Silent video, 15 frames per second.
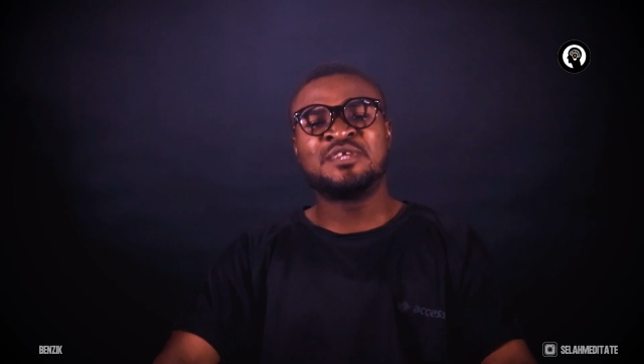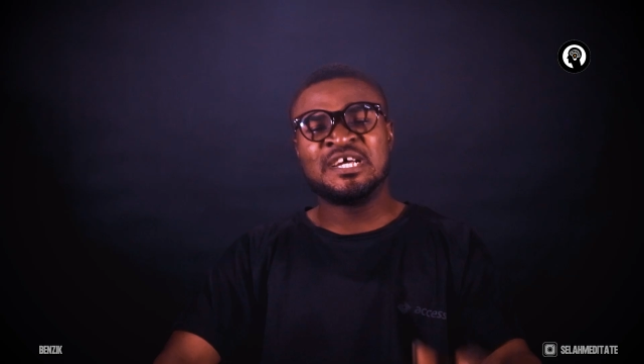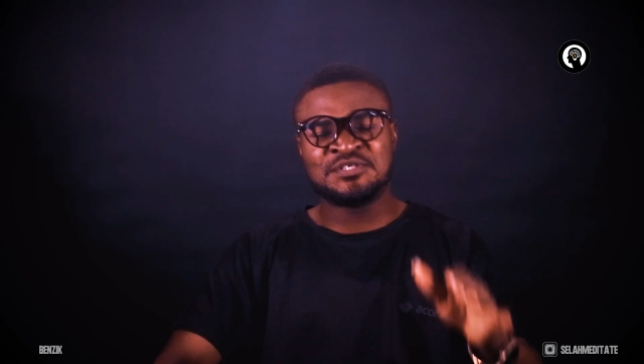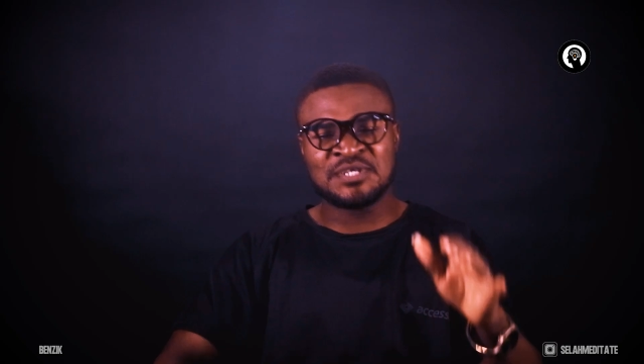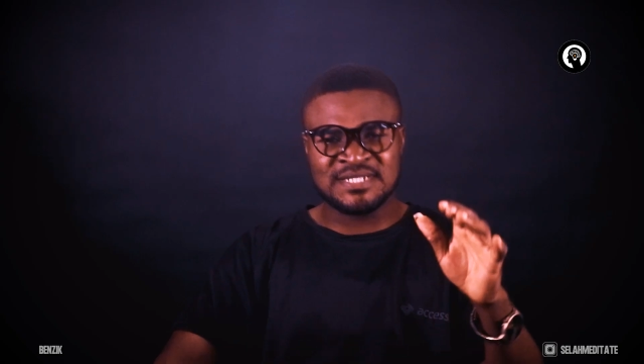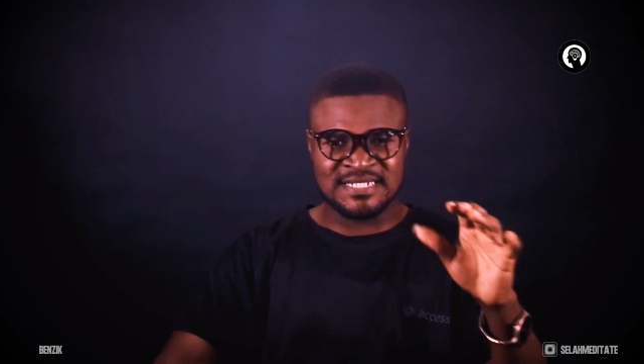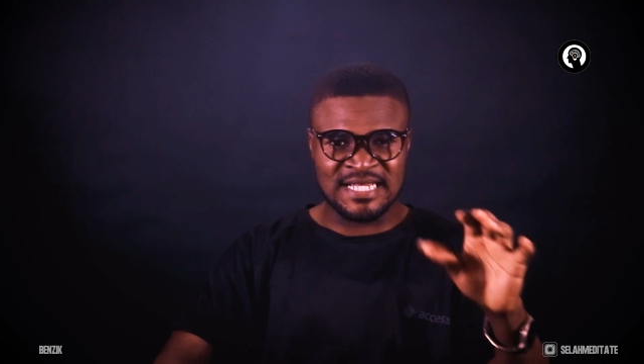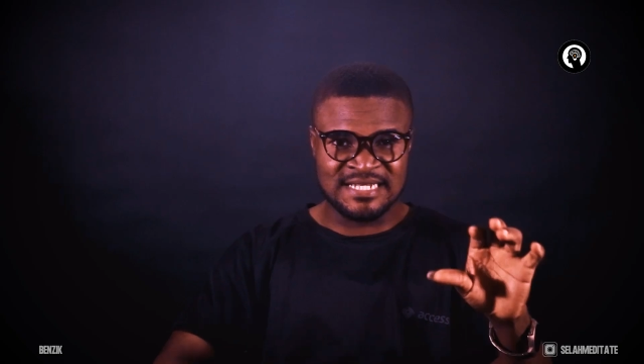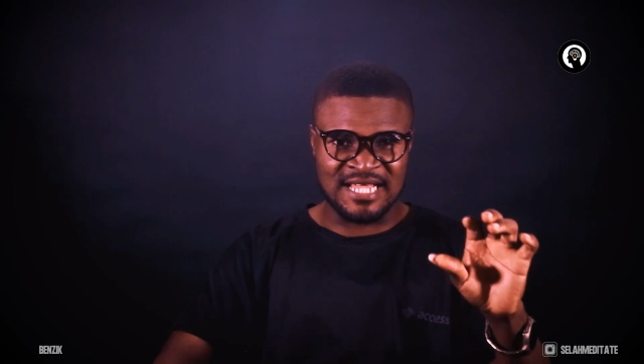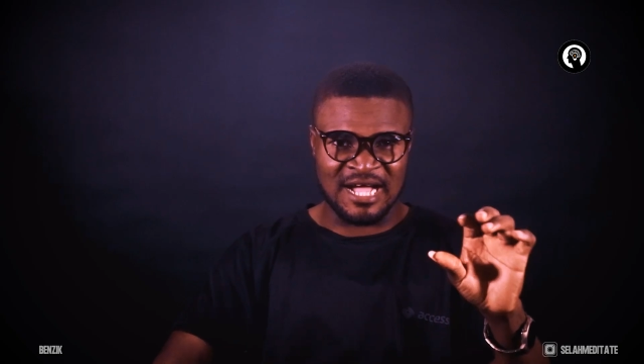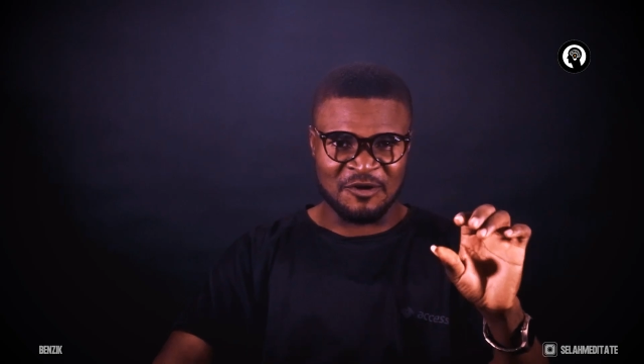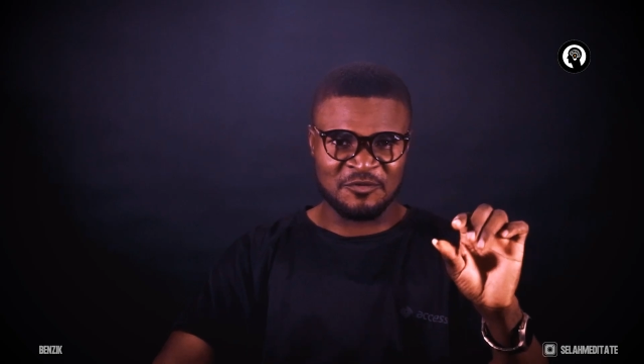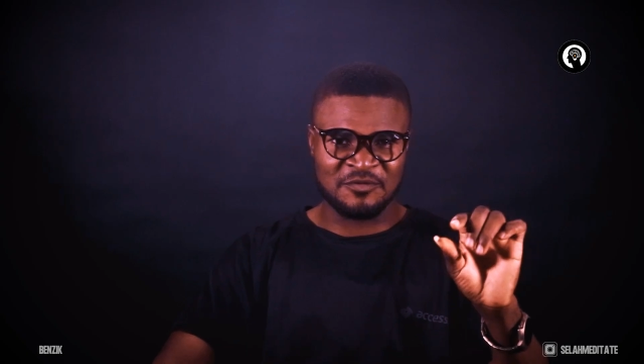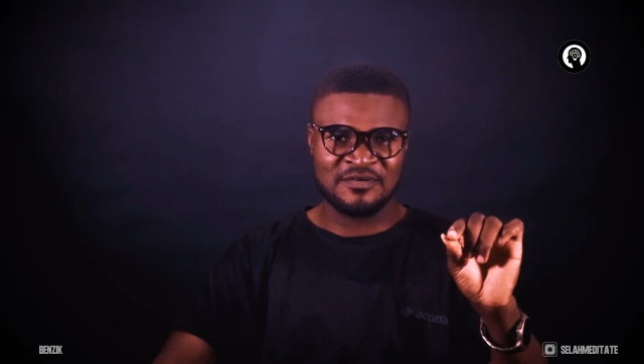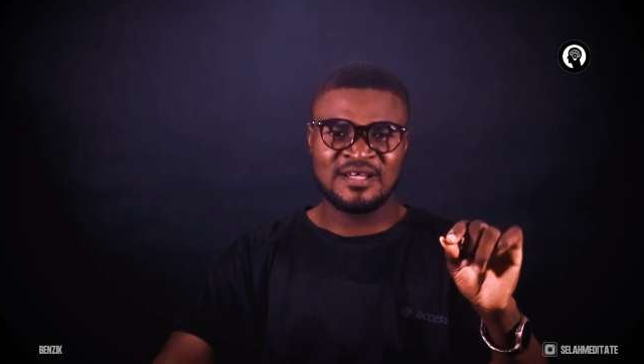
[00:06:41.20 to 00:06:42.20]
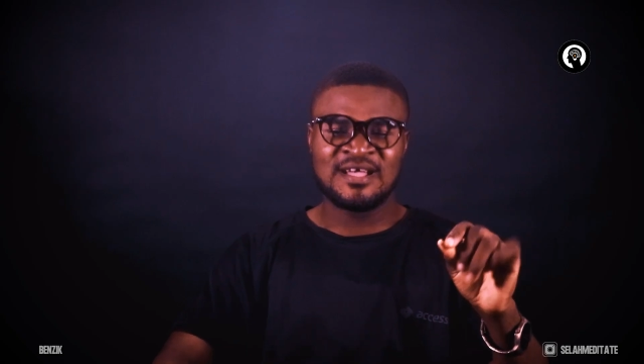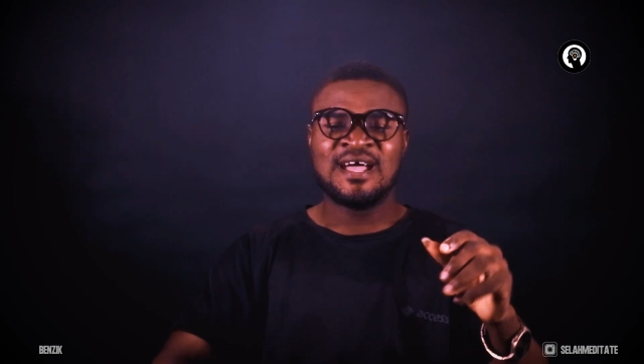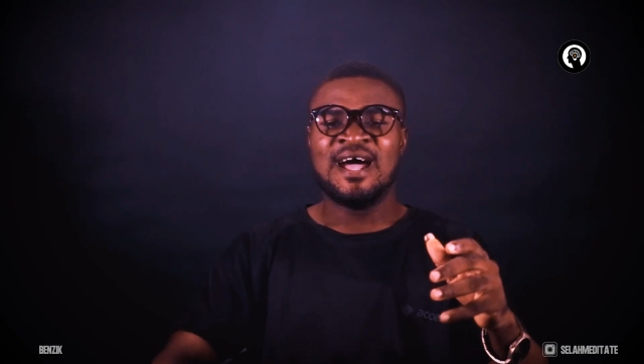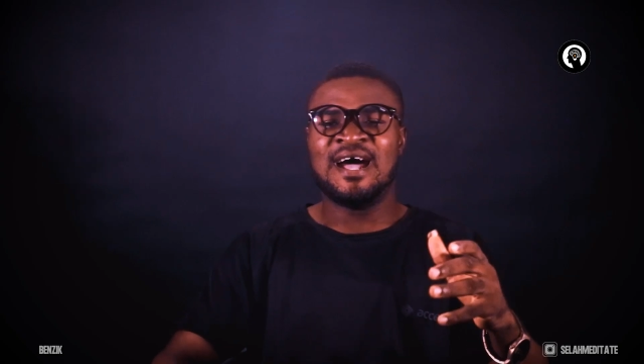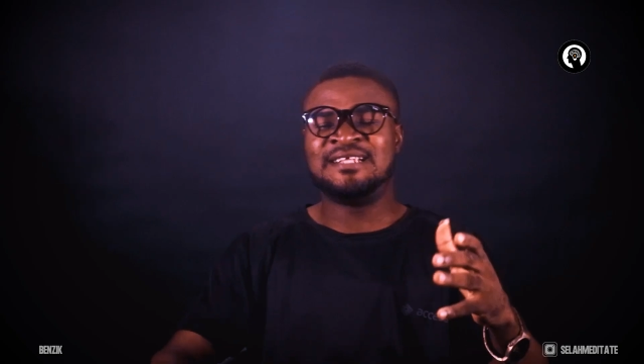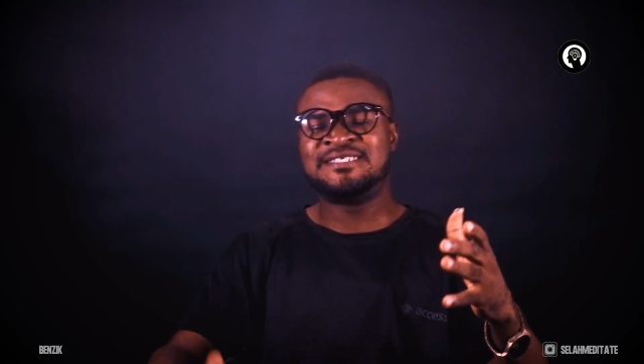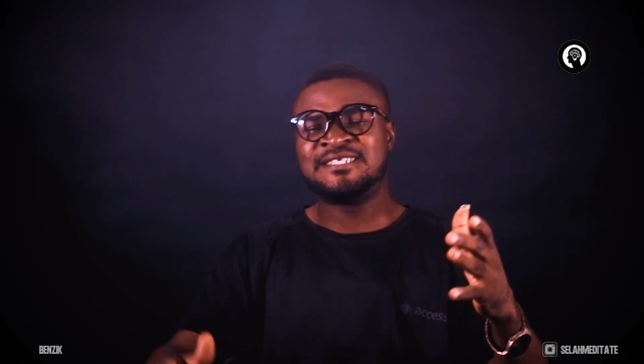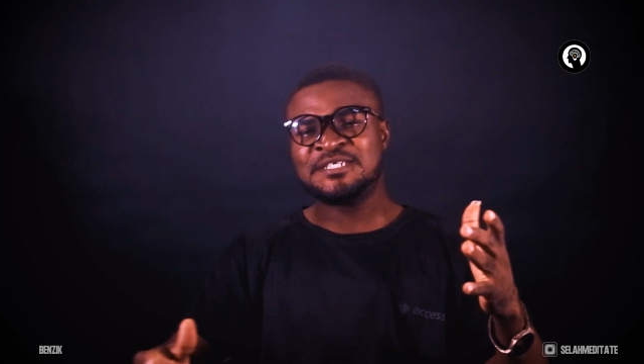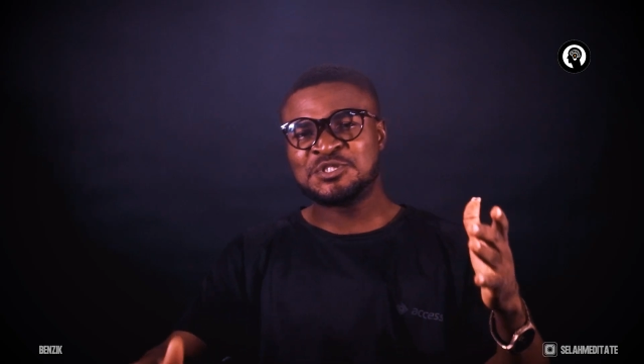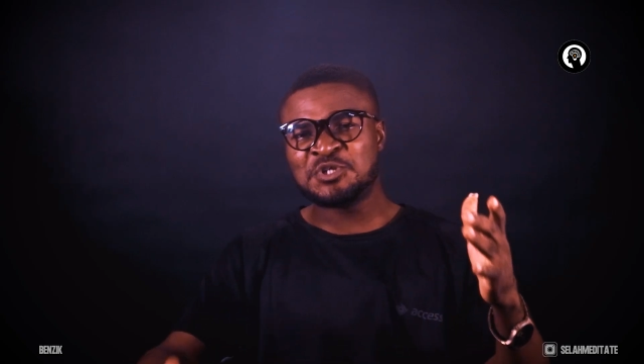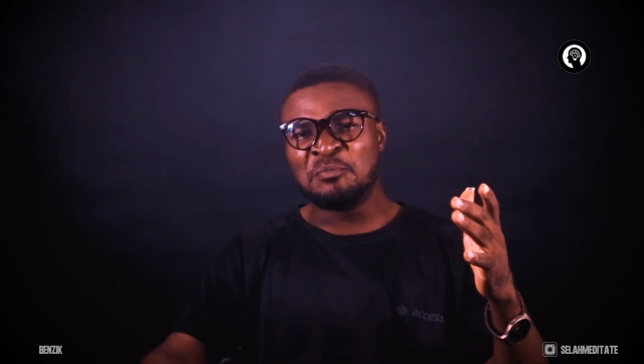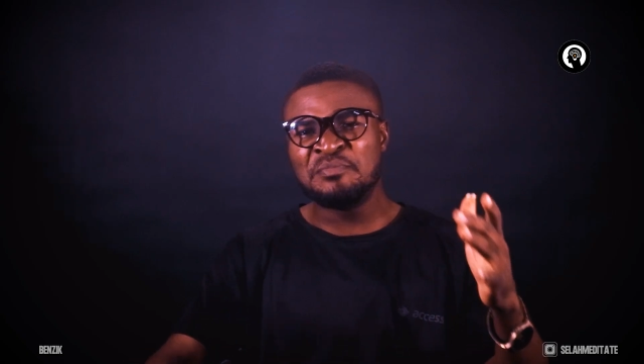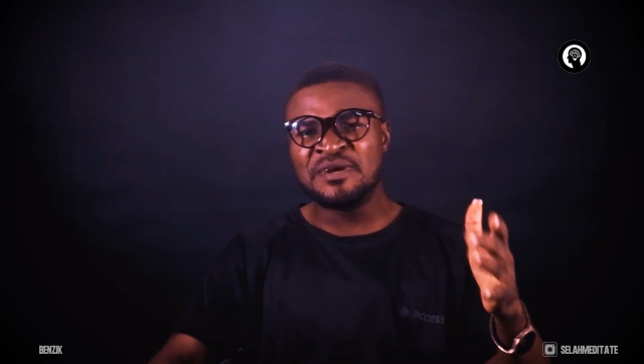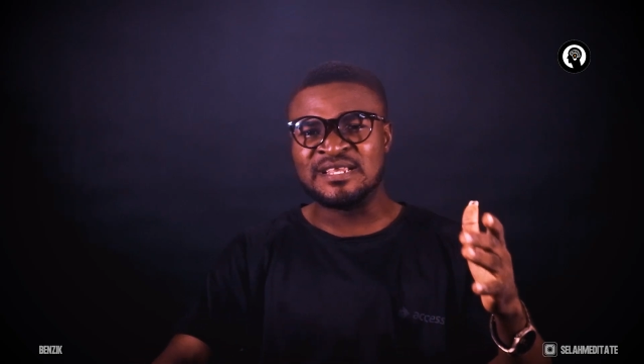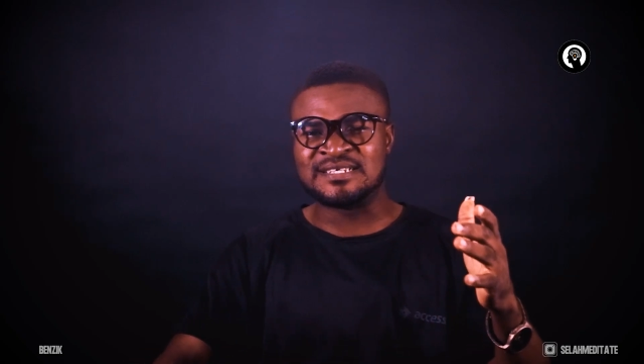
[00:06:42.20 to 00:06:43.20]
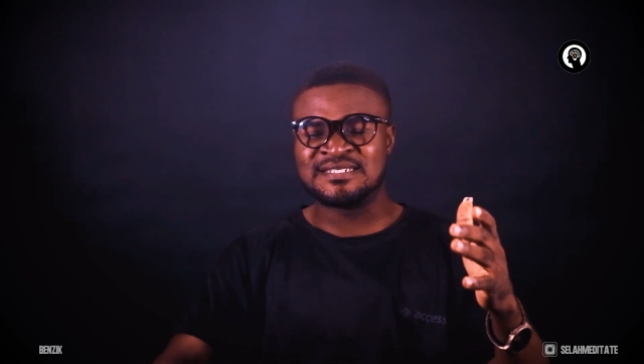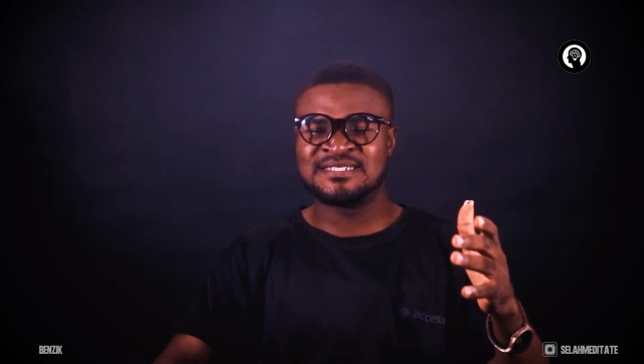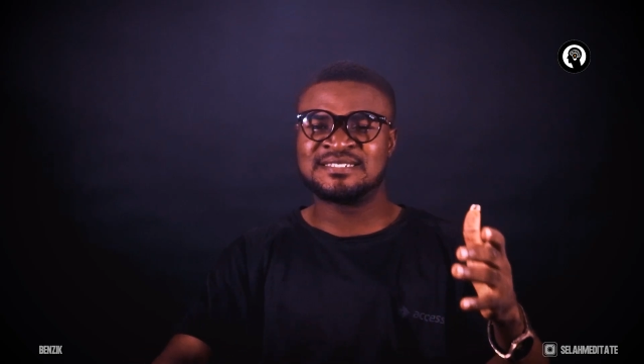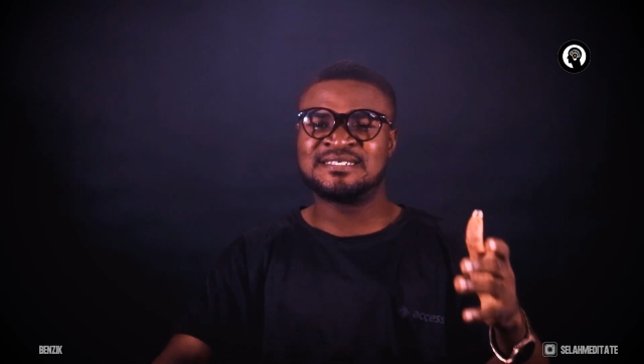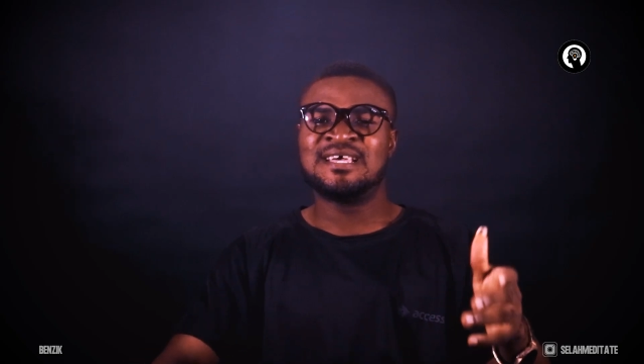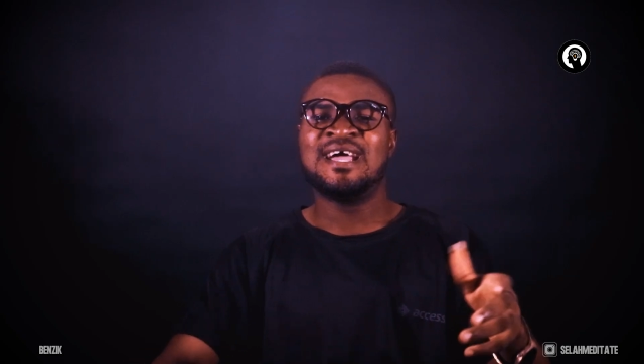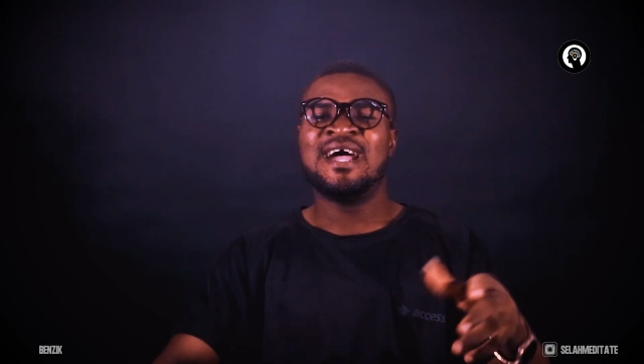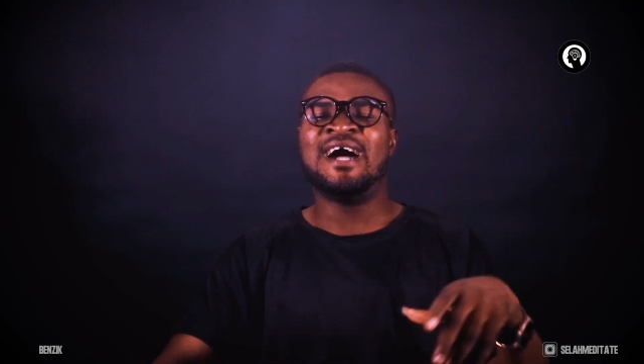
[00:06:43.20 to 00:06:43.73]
now just sit down and take some minutes